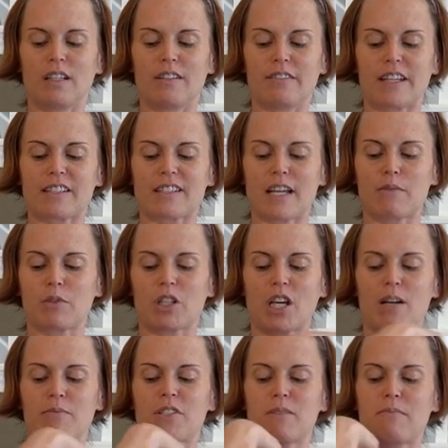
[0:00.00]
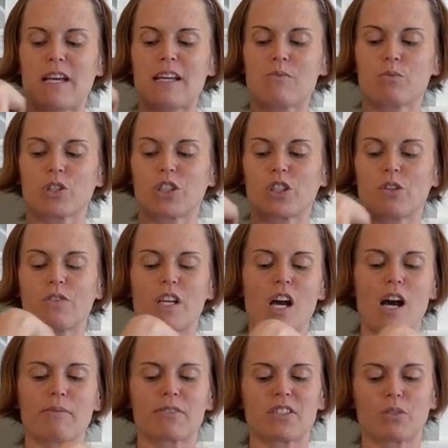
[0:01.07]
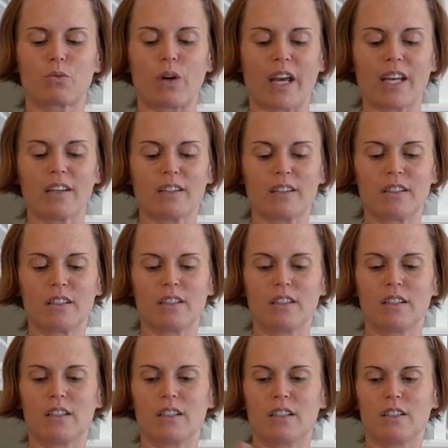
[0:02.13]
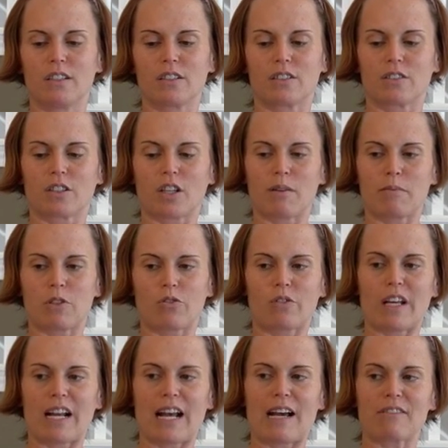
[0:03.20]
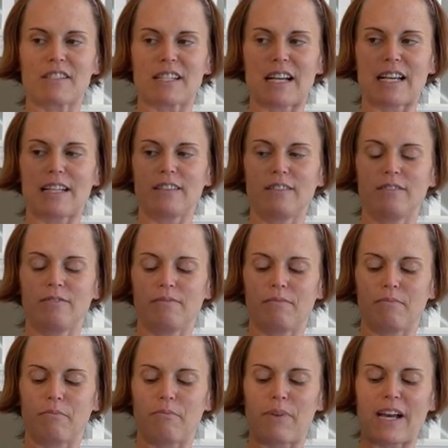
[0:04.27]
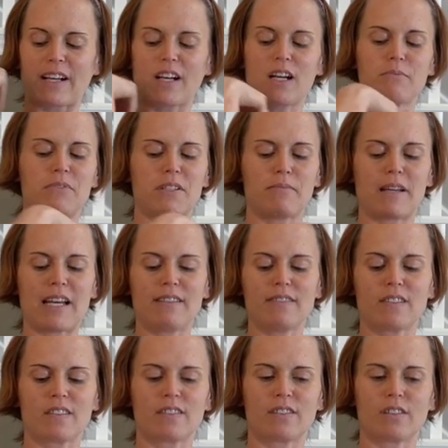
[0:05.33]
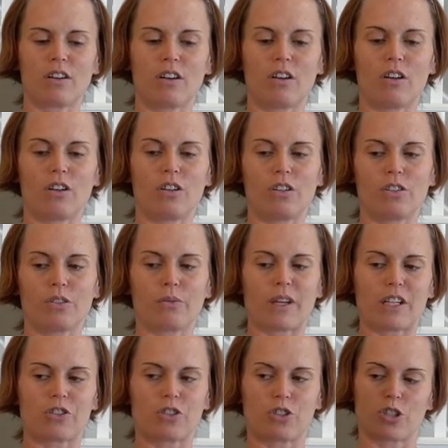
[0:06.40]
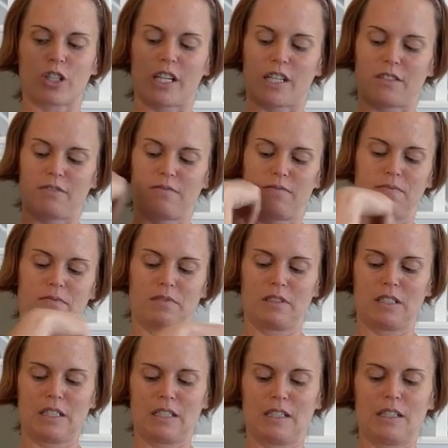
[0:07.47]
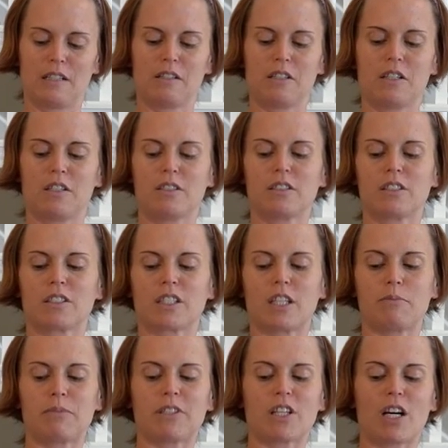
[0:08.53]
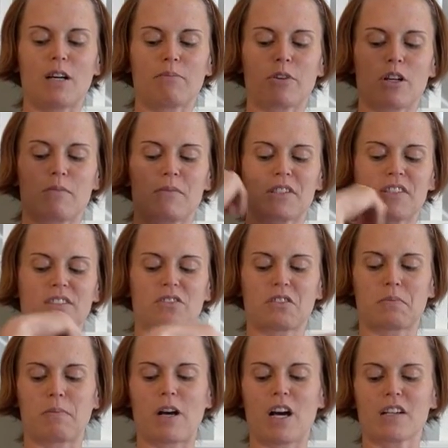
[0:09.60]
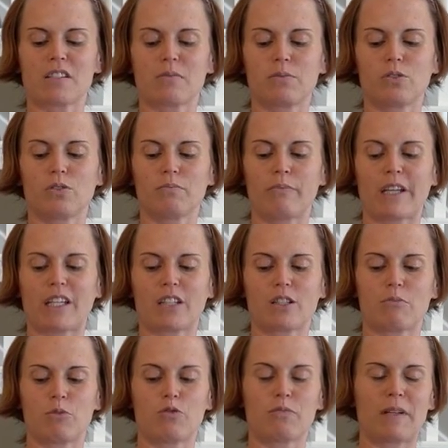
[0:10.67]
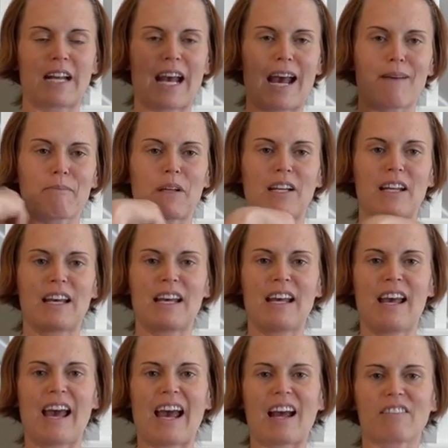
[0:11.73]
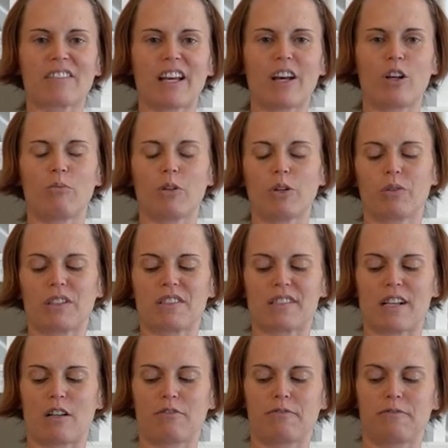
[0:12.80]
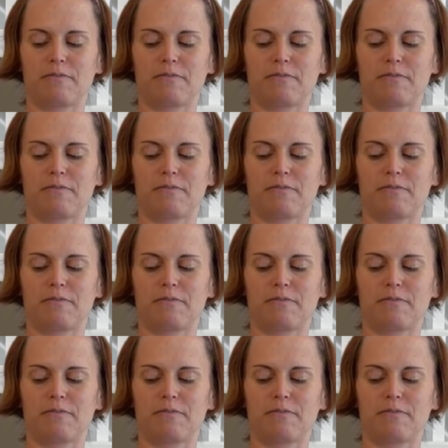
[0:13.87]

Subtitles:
Next time we come to bent, we're going to go the opposite way. Coming through that outside, back up to bent, all the way straight. Keeping the upper arm as still as possible, making the movement happen at the elbow itself.